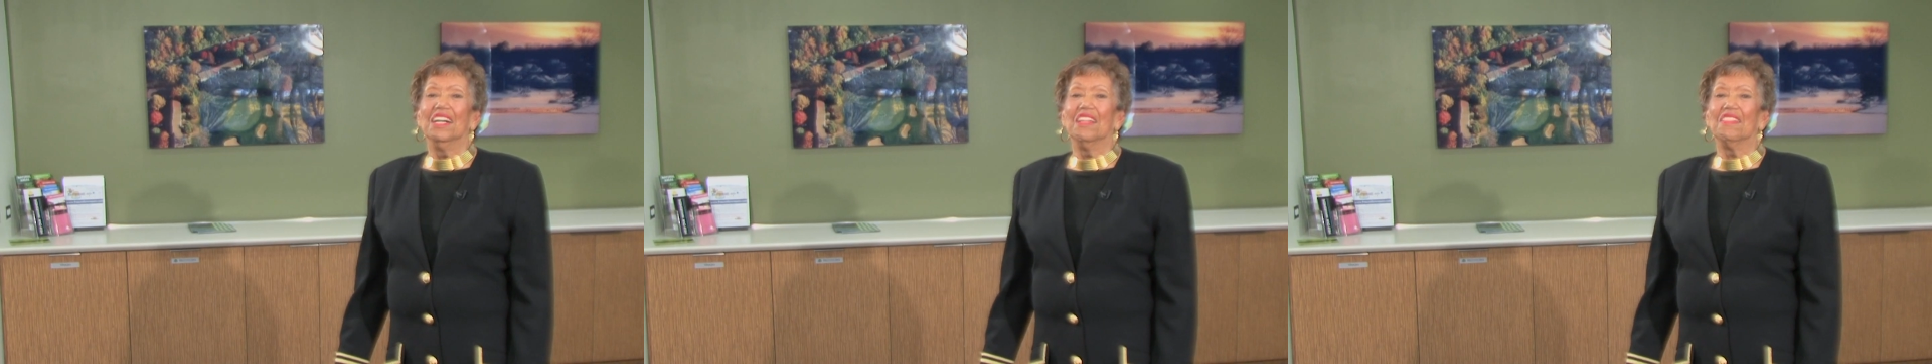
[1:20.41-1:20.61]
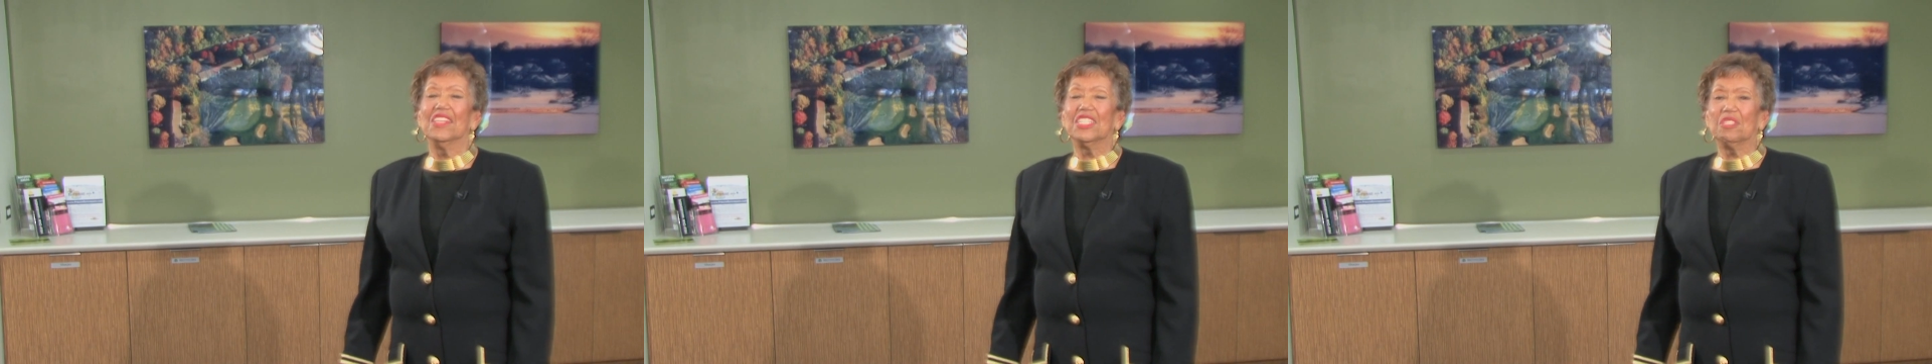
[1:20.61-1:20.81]

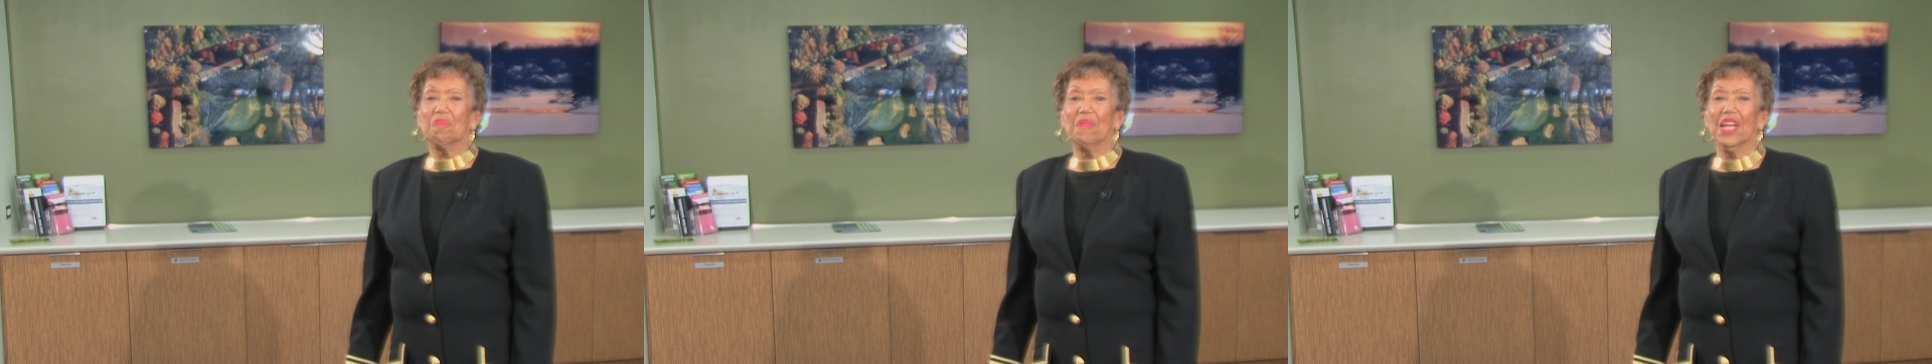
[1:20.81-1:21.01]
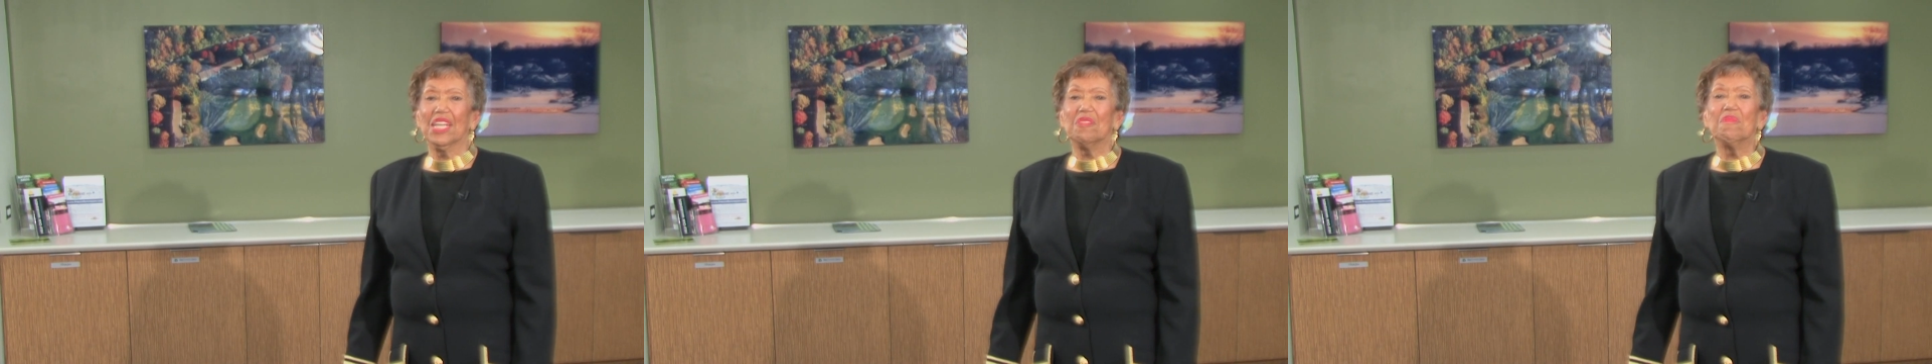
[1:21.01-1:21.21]
This
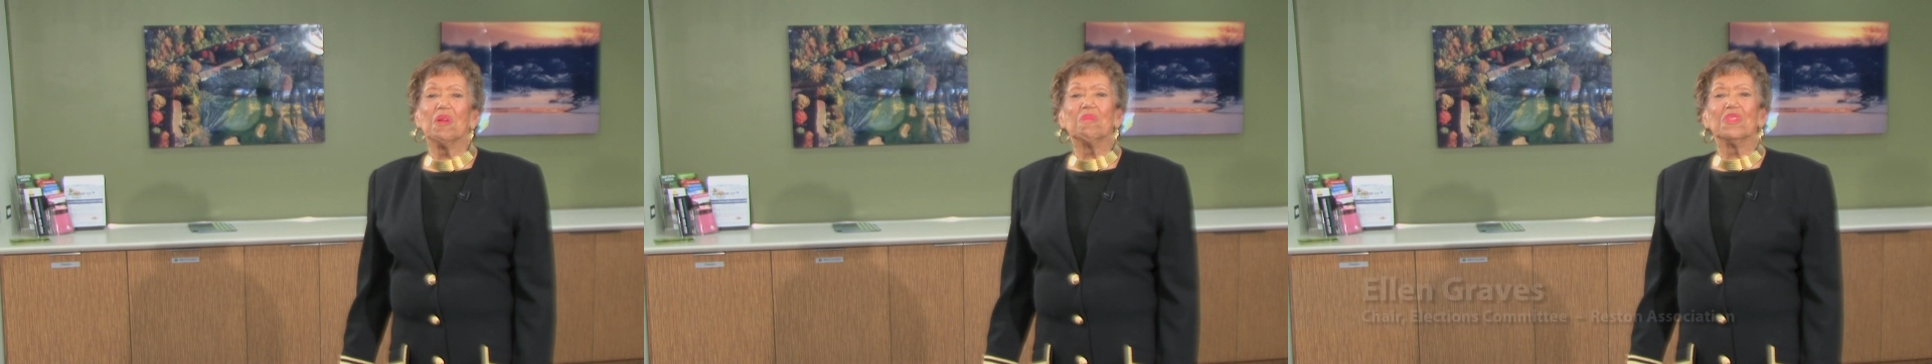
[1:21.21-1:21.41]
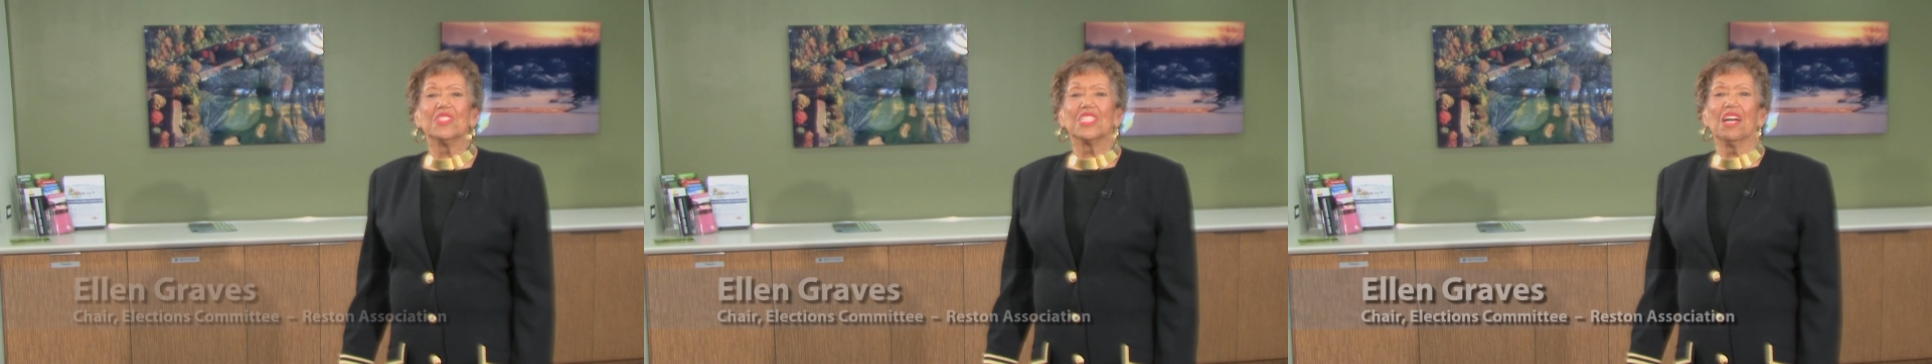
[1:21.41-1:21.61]
spring,
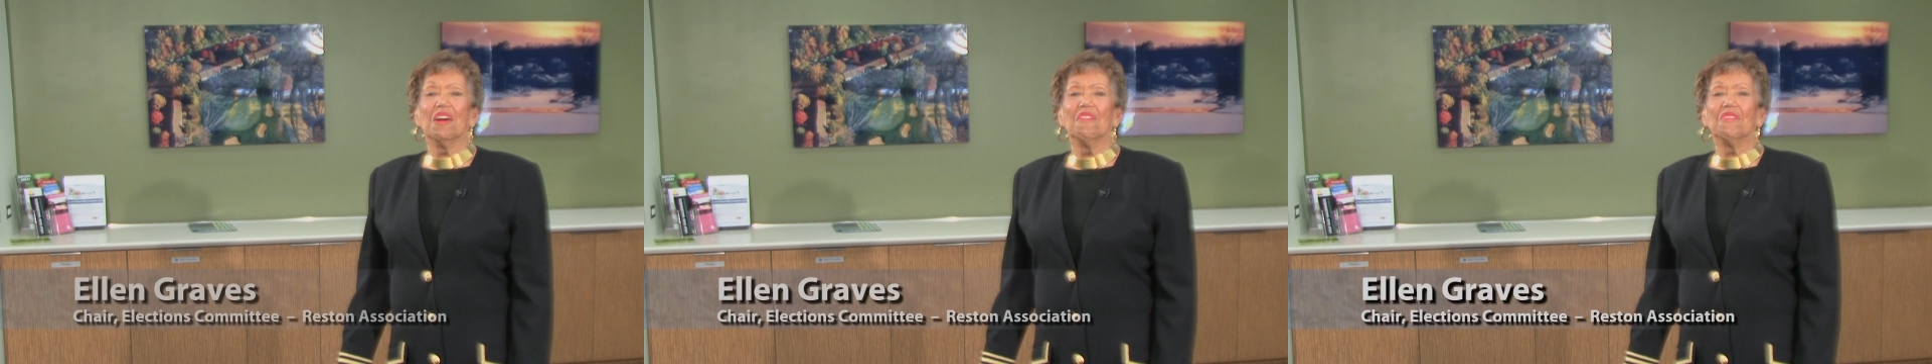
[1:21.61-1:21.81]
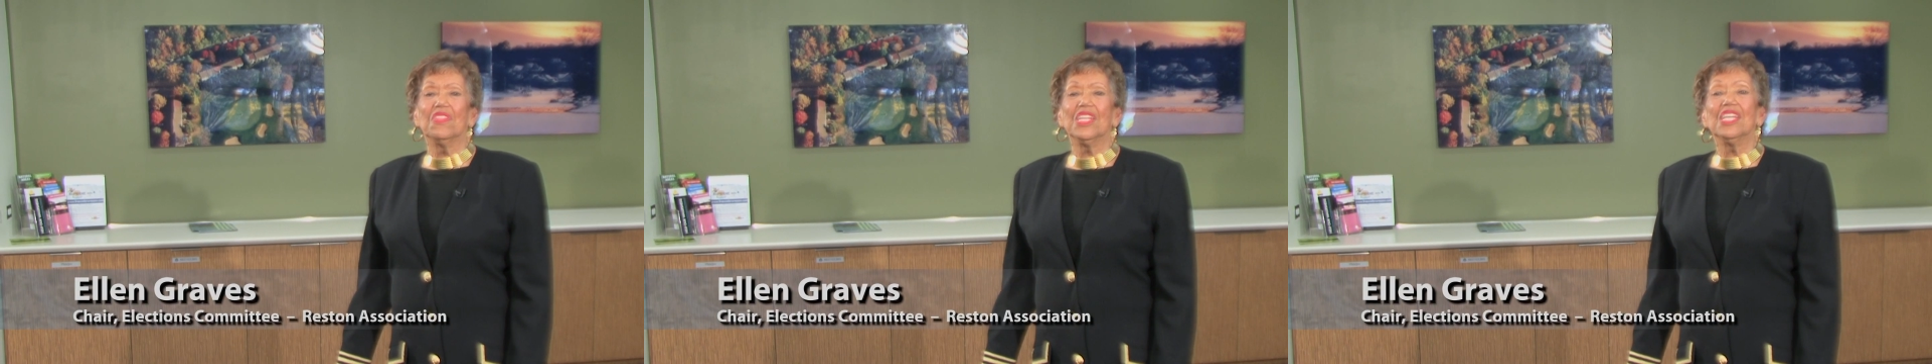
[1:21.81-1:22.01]
members
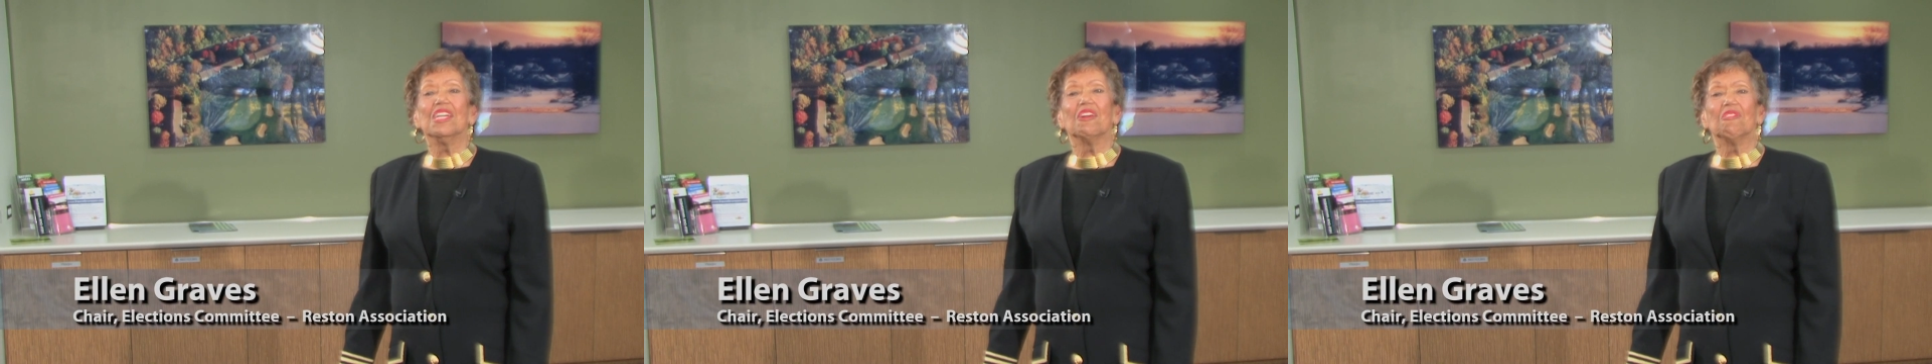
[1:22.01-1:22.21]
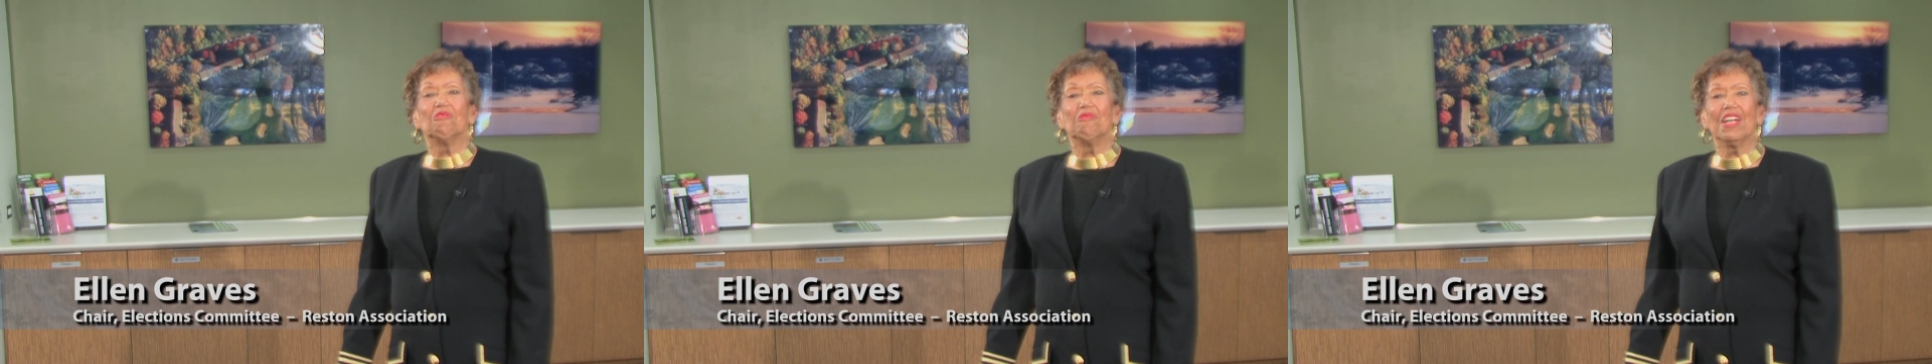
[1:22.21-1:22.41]
of
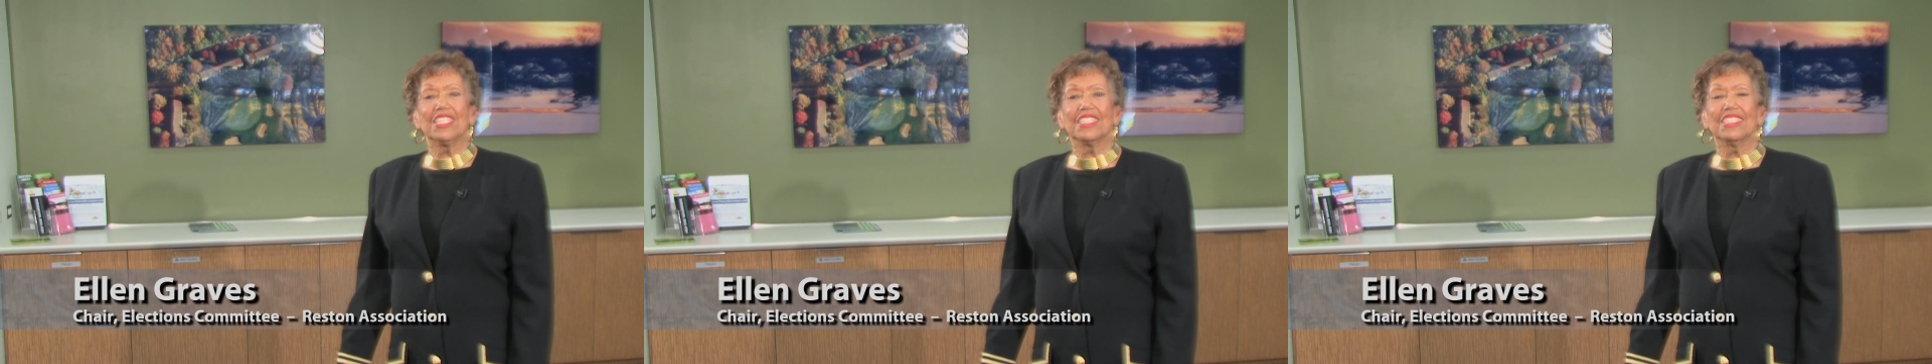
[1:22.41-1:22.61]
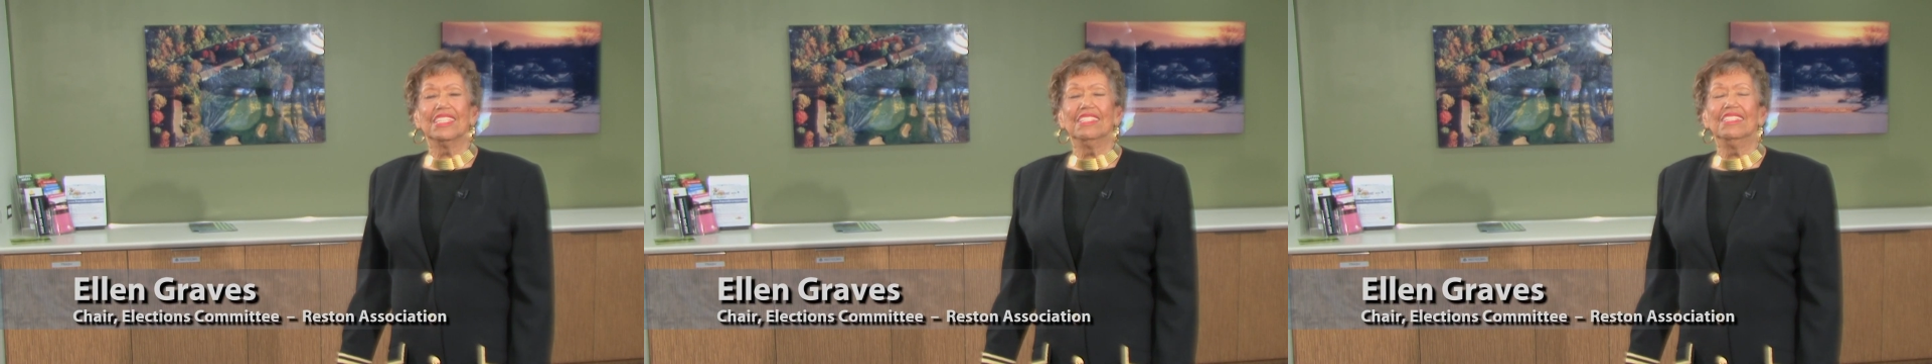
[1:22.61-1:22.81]
the
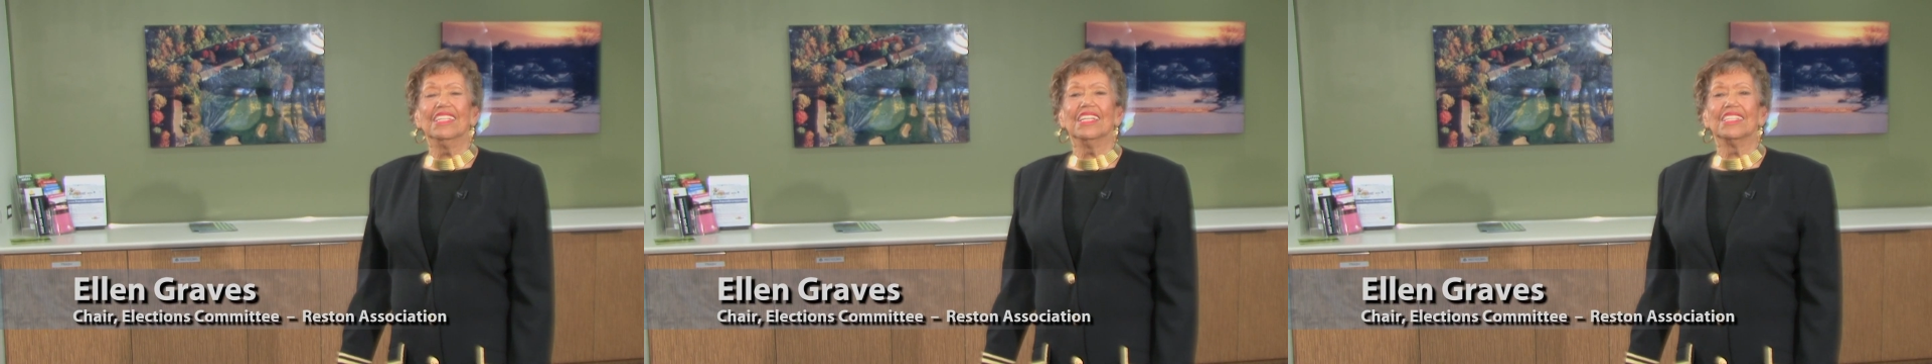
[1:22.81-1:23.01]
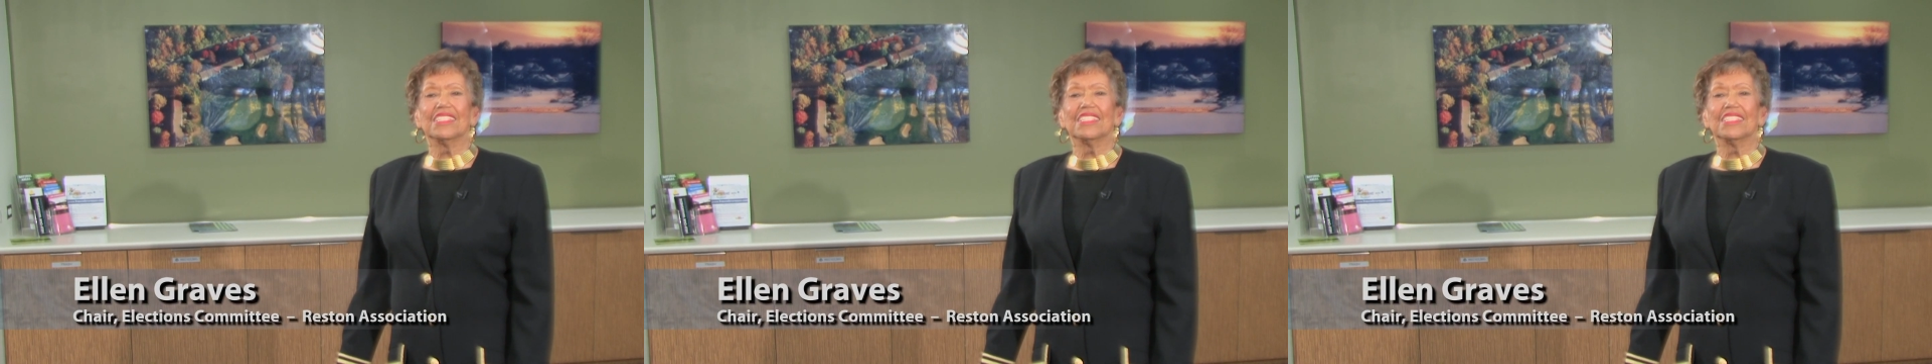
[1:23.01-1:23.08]
Reston